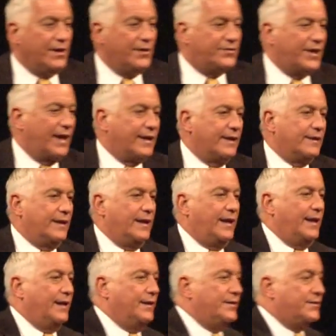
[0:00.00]

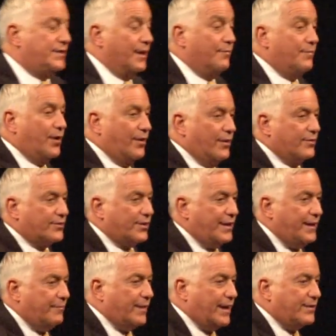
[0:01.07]
Secondly, Tim
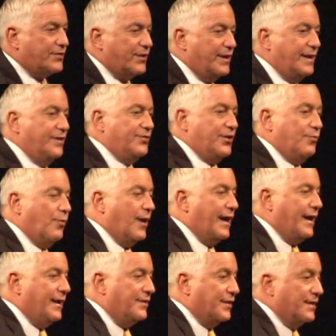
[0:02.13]
Berners-Lee makes an easy
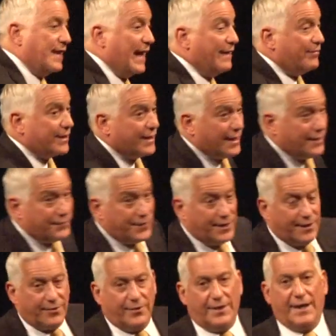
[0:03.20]
way to navigate the
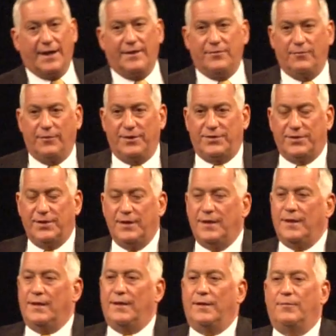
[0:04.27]
internet, which
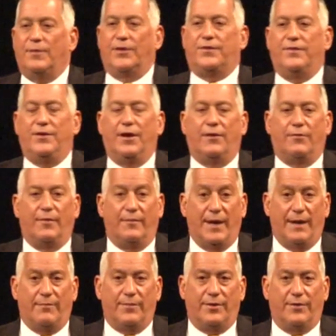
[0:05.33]
most of you don't
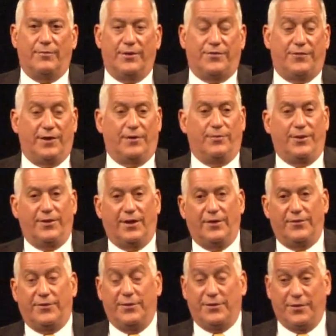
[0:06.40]
remember, was filled with
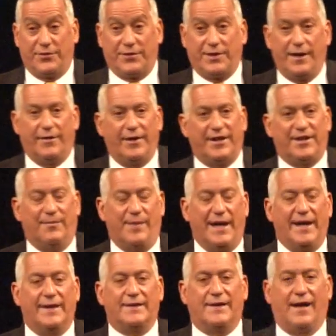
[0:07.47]
all sorts of scary
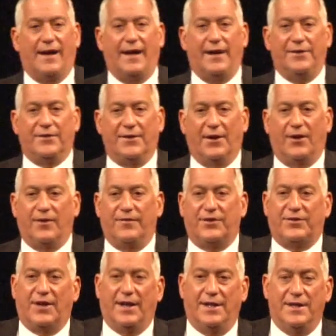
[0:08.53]
command lines, and all of a
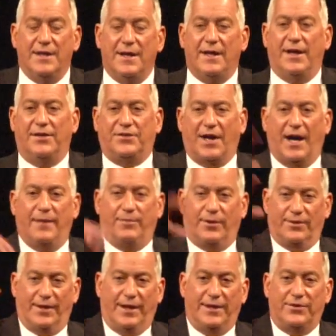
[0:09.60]
sudden it's
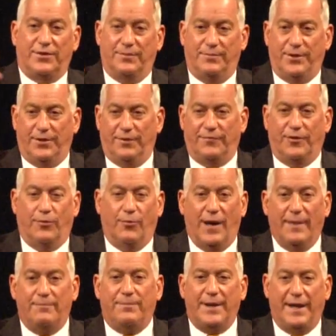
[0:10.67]
hyperlinks and beautiful
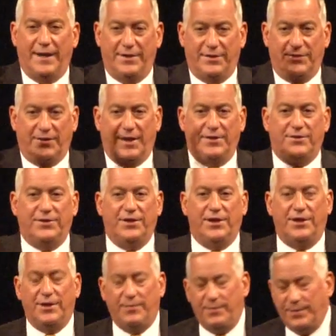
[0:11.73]
web pages,
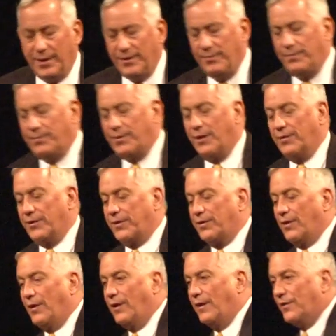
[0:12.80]
HTTP
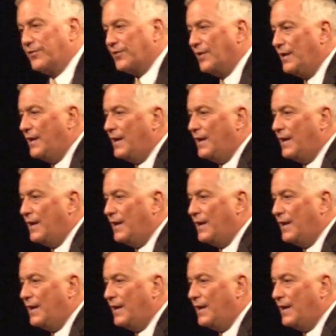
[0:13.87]
protocols.